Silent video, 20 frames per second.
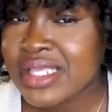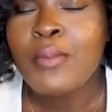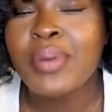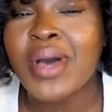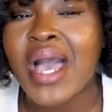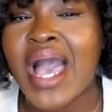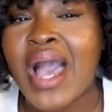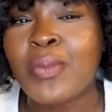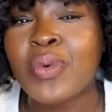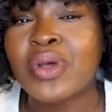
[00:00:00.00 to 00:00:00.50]

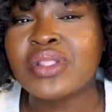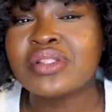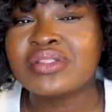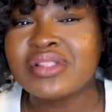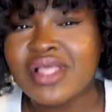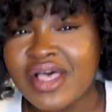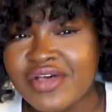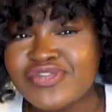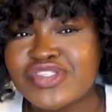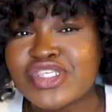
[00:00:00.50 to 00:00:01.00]
But I would
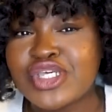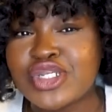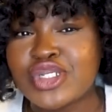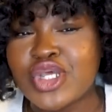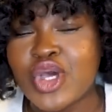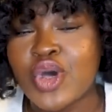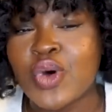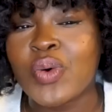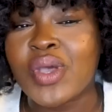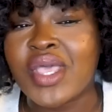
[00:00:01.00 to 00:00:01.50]
love to
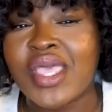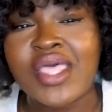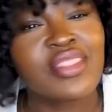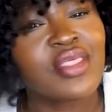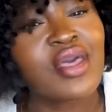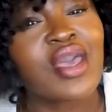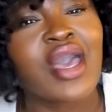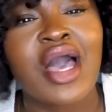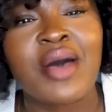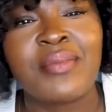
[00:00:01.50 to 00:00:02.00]
know in
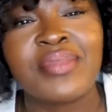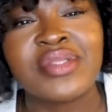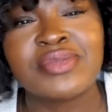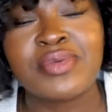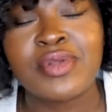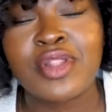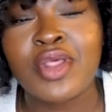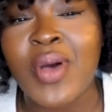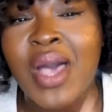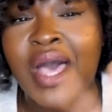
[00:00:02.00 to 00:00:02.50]
the comments
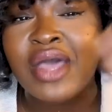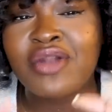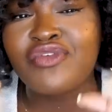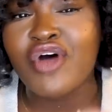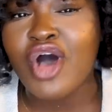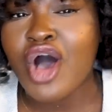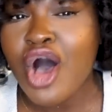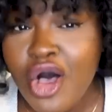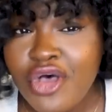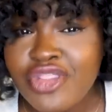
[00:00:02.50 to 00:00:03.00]
below, out of
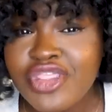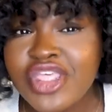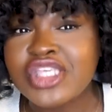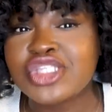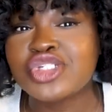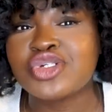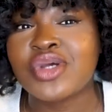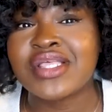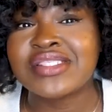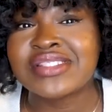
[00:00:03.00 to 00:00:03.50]
all
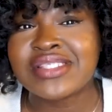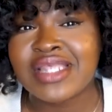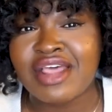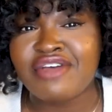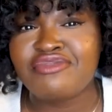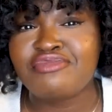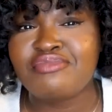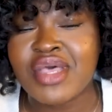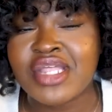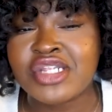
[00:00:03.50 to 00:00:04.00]
these trends that
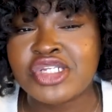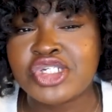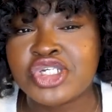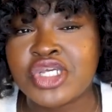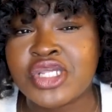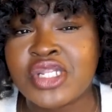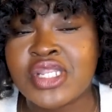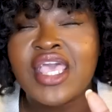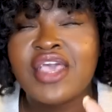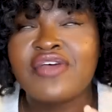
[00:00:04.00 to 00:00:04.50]
I've
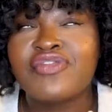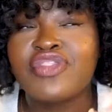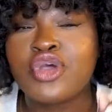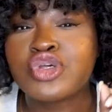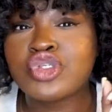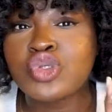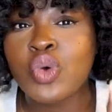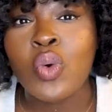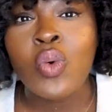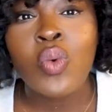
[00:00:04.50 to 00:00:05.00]
mentioned, if
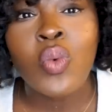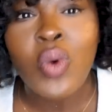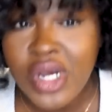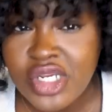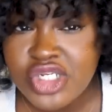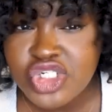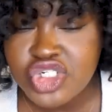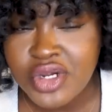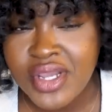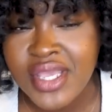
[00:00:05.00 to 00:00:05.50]
there's
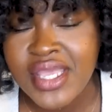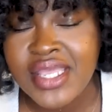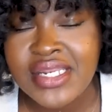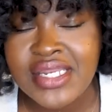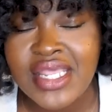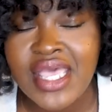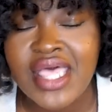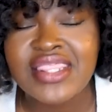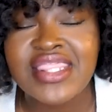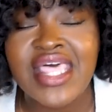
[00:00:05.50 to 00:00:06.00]
one
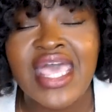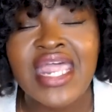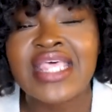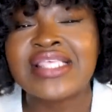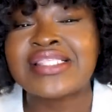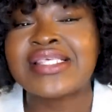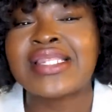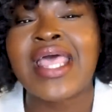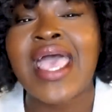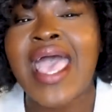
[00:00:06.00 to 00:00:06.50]
trend that
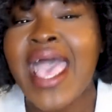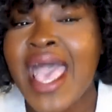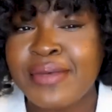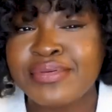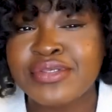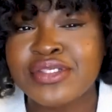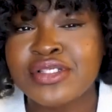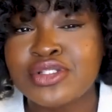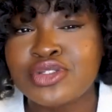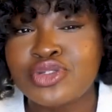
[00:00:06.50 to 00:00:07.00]
is an
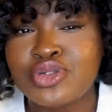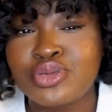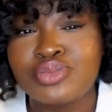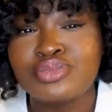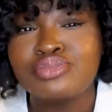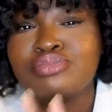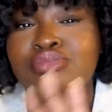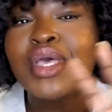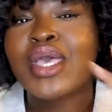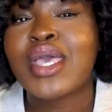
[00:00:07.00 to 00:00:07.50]
absolute
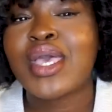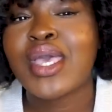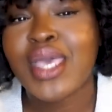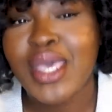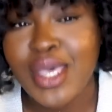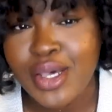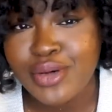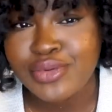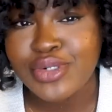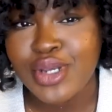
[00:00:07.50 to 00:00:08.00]

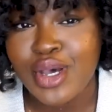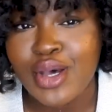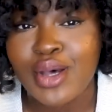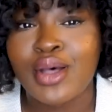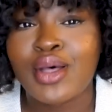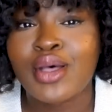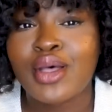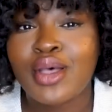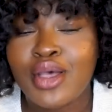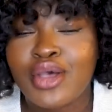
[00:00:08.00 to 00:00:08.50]
hell
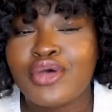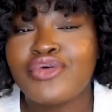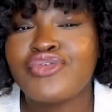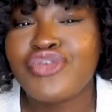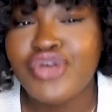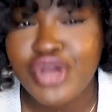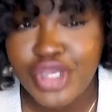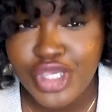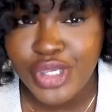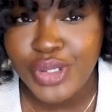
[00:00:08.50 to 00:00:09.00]
nah
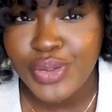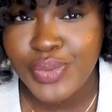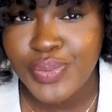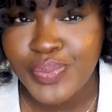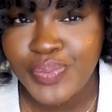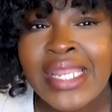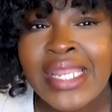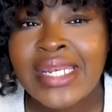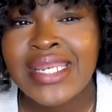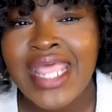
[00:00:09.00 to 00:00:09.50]
for you.
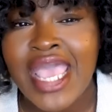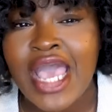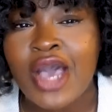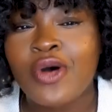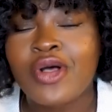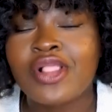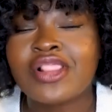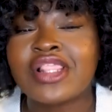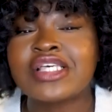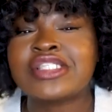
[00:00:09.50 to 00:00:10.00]

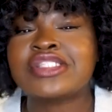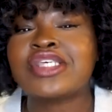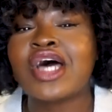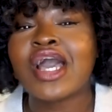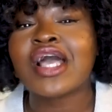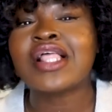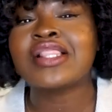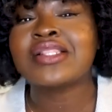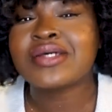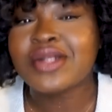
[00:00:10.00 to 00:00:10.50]
Now, let's
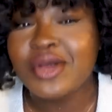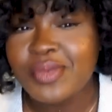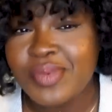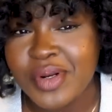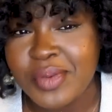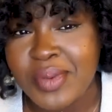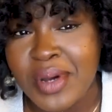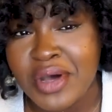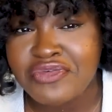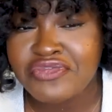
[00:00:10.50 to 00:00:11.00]
talk a little
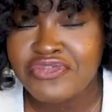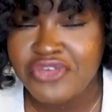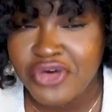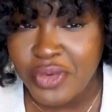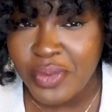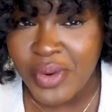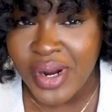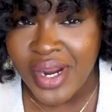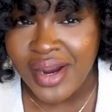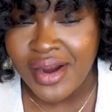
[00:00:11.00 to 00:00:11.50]
bit about
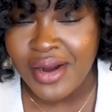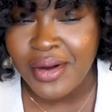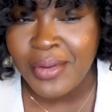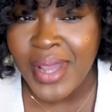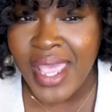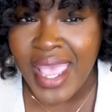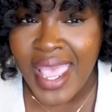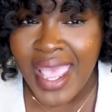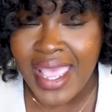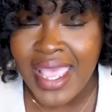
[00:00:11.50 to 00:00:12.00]
footwear,
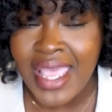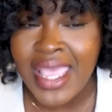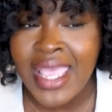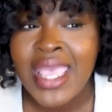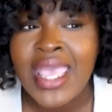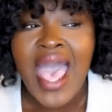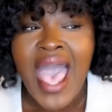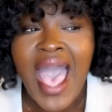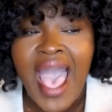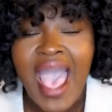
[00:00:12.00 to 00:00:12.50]
okay?
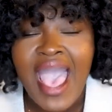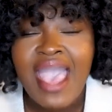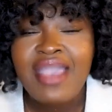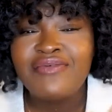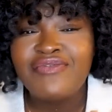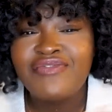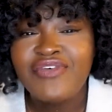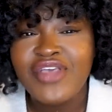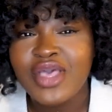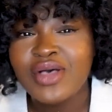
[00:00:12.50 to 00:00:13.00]
I
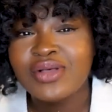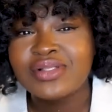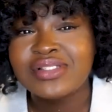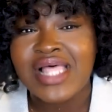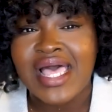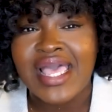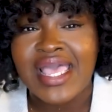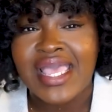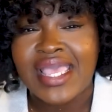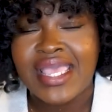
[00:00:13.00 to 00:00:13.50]
feel
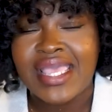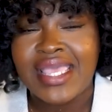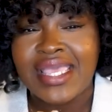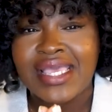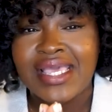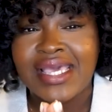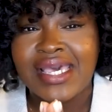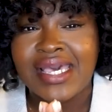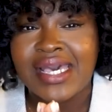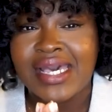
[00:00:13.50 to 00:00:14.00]

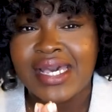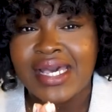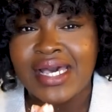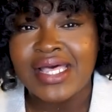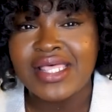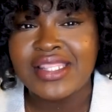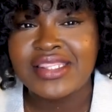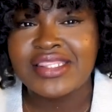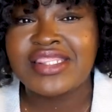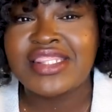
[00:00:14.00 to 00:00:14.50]
like
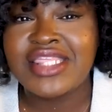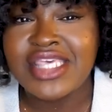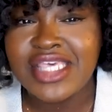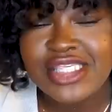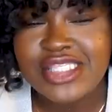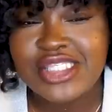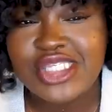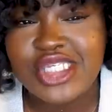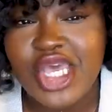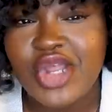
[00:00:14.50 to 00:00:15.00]

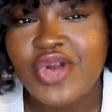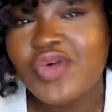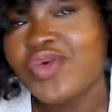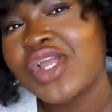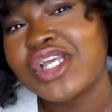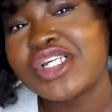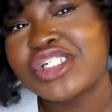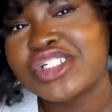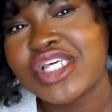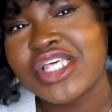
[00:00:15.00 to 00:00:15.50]
this
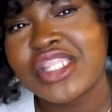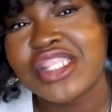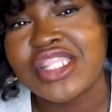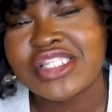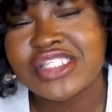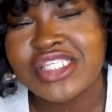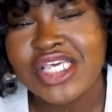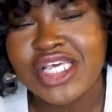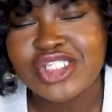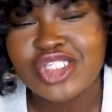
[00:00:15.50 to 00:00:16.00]
generation,
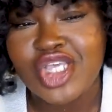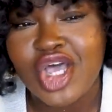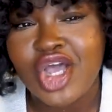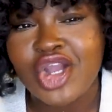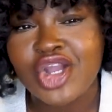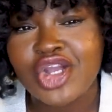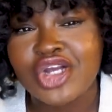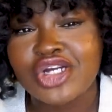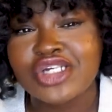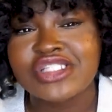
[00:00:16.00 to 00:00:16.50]
the
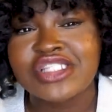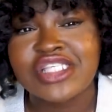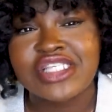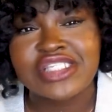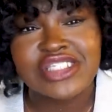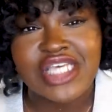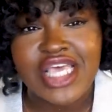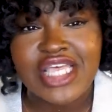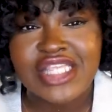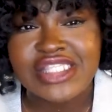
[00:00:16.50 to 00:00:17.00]
TikTokers, the
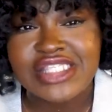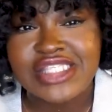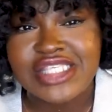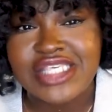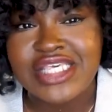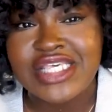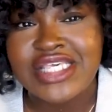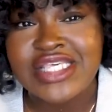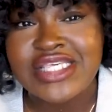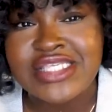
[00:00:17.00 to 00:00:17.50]
Gen
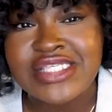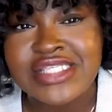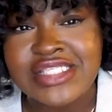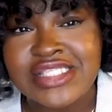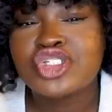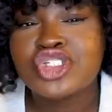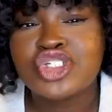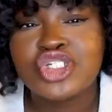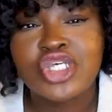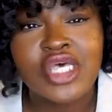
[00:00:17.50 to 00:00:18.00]

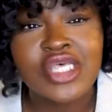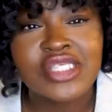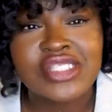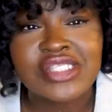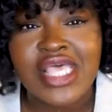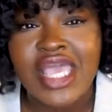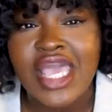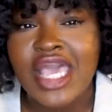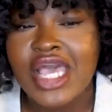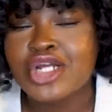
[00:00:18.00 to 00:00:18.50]
Zs,
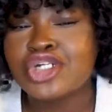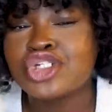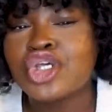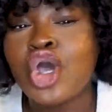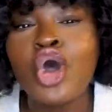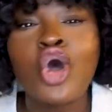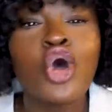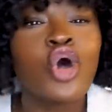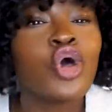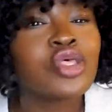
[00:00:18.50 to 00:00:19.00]
just like are
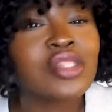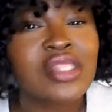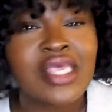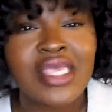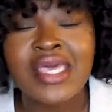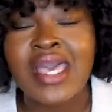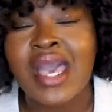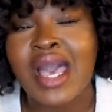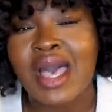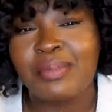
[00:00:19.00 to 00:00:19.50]

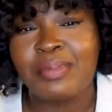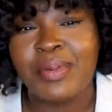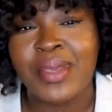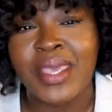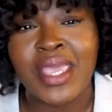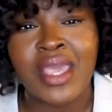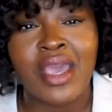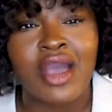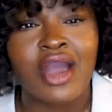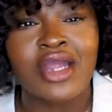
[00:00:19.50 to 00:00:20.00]
totally
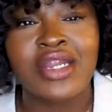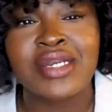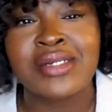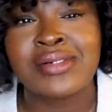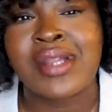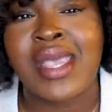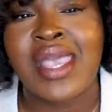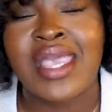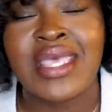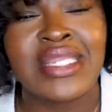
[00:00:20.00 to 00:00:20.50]
copying our
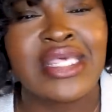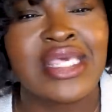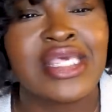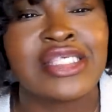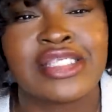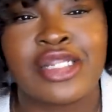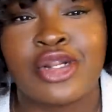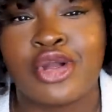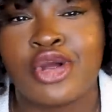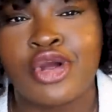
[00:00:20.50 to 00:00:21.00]

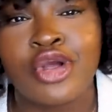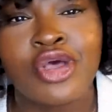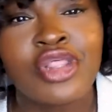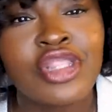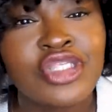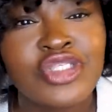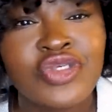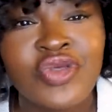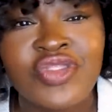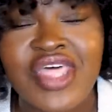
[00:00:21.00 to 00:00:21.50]
90s and
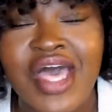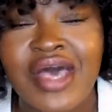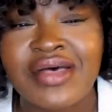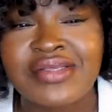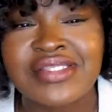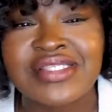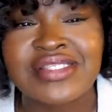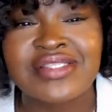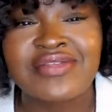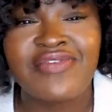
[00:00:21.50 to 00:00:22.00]
early
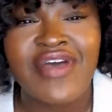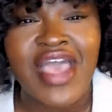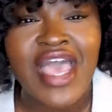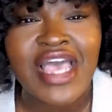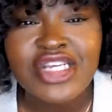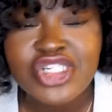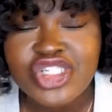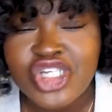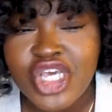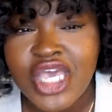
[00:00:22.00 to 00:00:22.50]
2000s
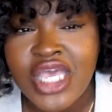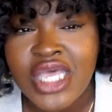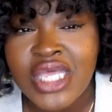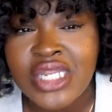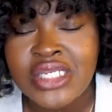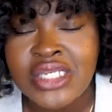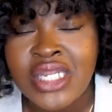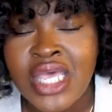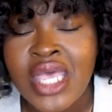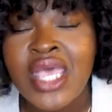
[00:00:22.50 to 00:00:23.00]

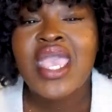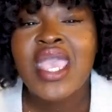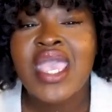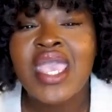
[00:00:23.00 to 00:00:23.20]
fashion.